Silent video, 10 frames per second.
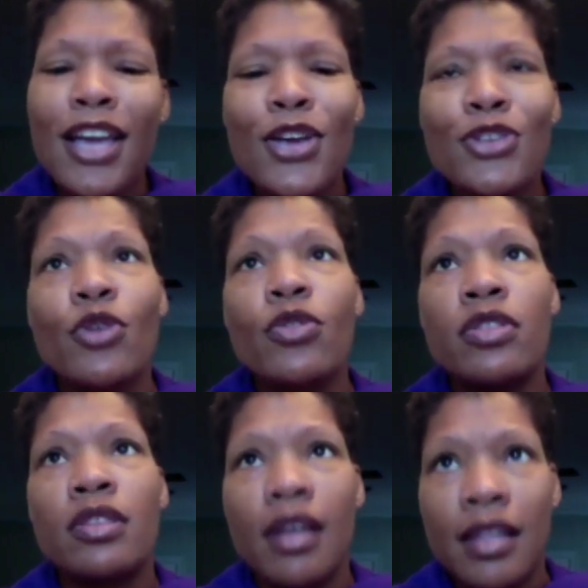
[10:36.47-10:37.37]
So
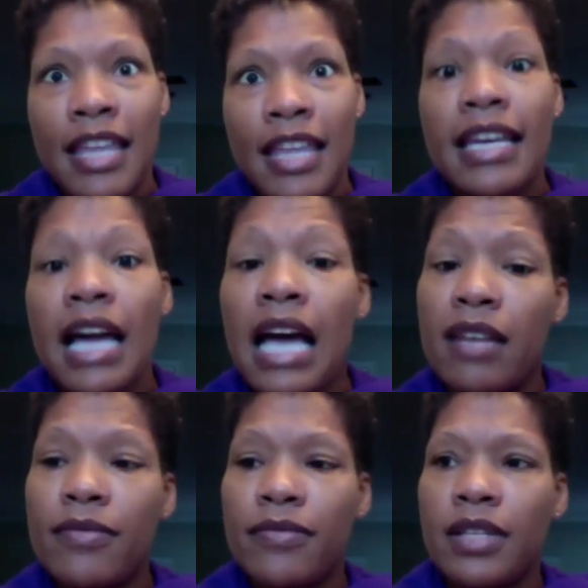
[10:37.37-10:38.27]
they kind
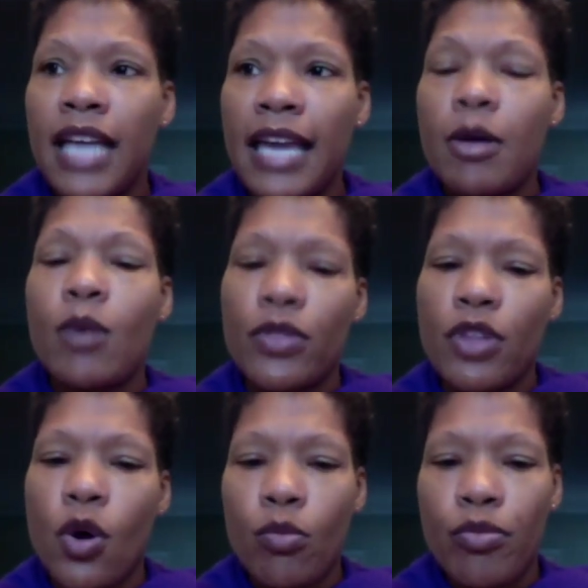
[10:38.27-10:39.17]
of came up with the
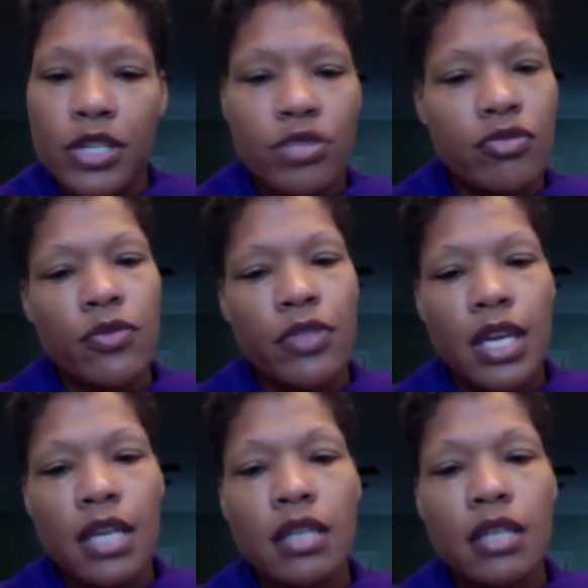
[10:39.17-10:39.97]
whole breaststroke thing.